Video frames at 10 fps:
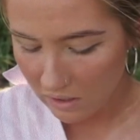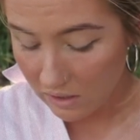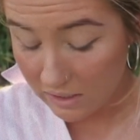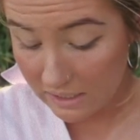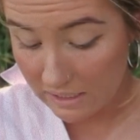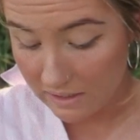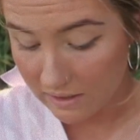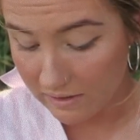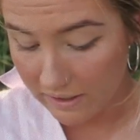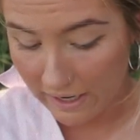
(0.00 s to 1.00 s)
Looks
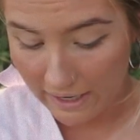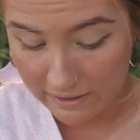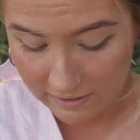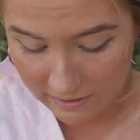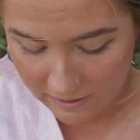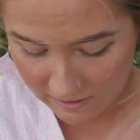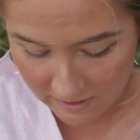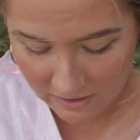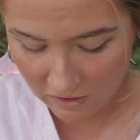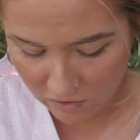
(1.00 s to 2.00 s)
decent, okay?
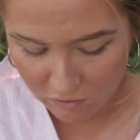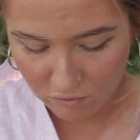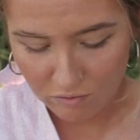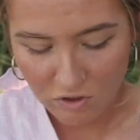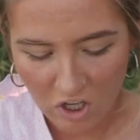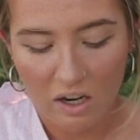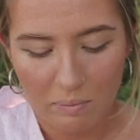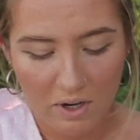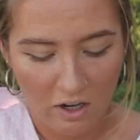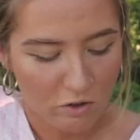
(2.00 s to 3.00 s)
Doesn't look
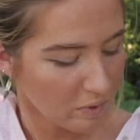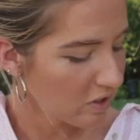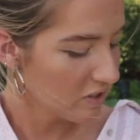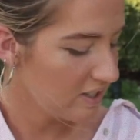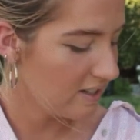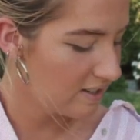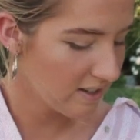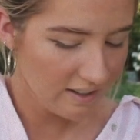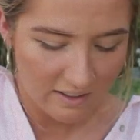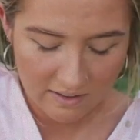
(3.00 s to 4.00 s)
top notch, but it looks
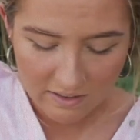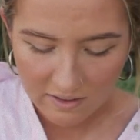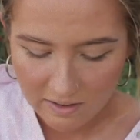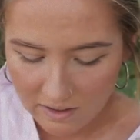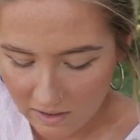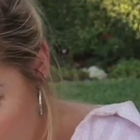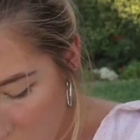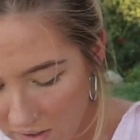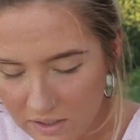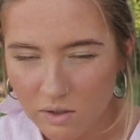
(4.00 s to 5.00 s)
decent.
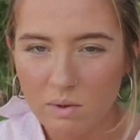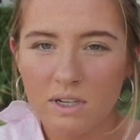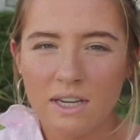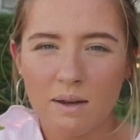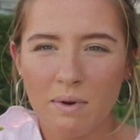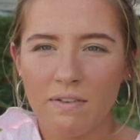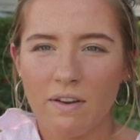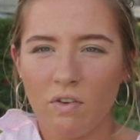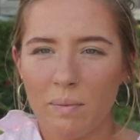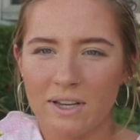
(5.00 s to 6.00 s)
Alright, so I'm going to take my
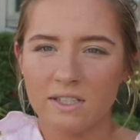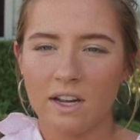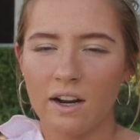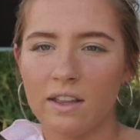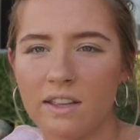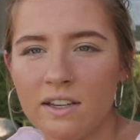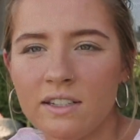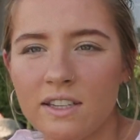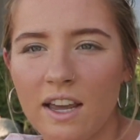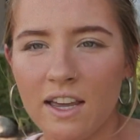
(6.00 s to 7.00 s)
favorite mascara.
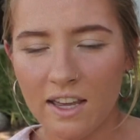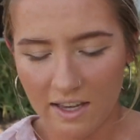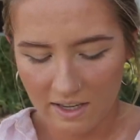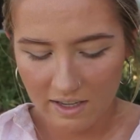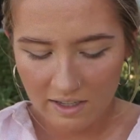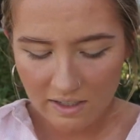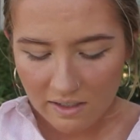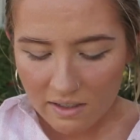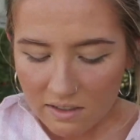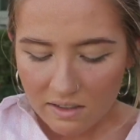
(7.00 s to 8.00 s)
This
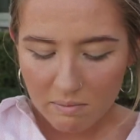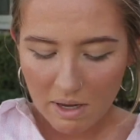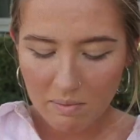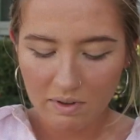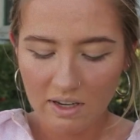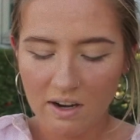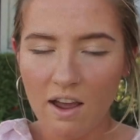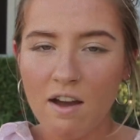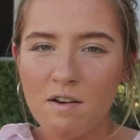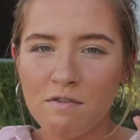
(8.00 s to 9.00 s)
is Maybelline
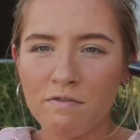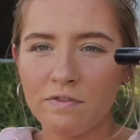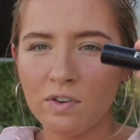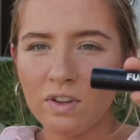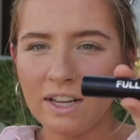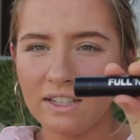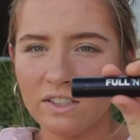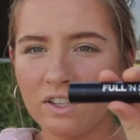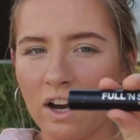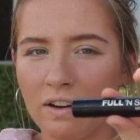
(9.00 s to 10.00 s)
Full and
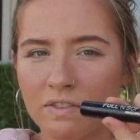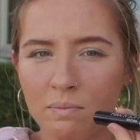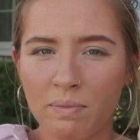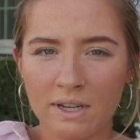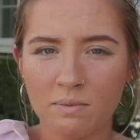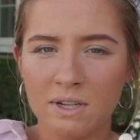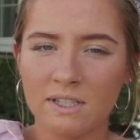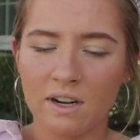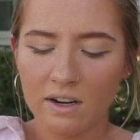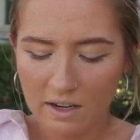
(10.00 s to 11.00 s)
Soft. Best
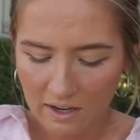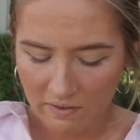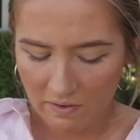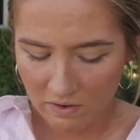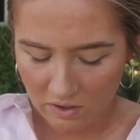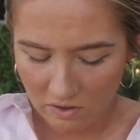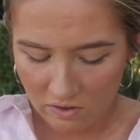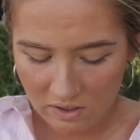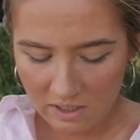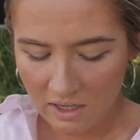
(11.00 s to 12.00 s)
mascara I've ever
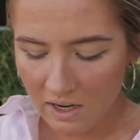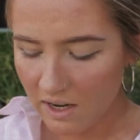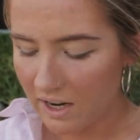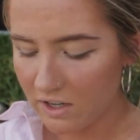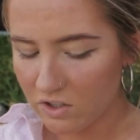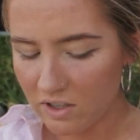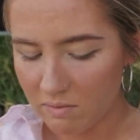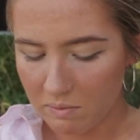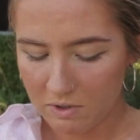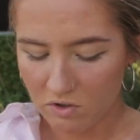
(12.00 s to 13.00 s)
used. I actually think it
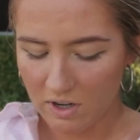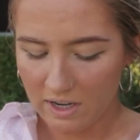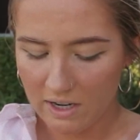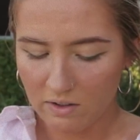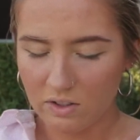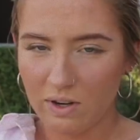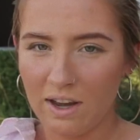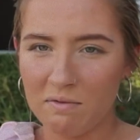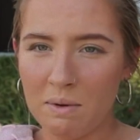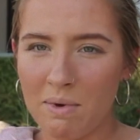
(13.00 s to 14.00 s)
might be drying out, so I
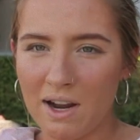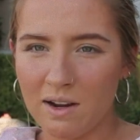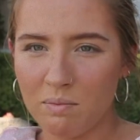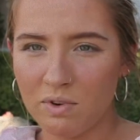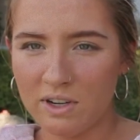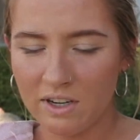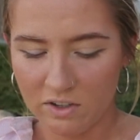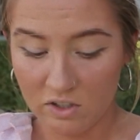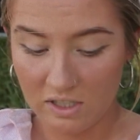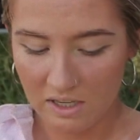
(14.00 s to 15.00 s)
have my backup one here
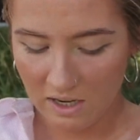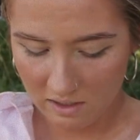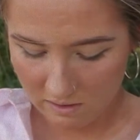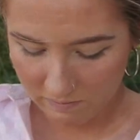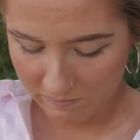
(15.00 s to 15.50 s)
just in case.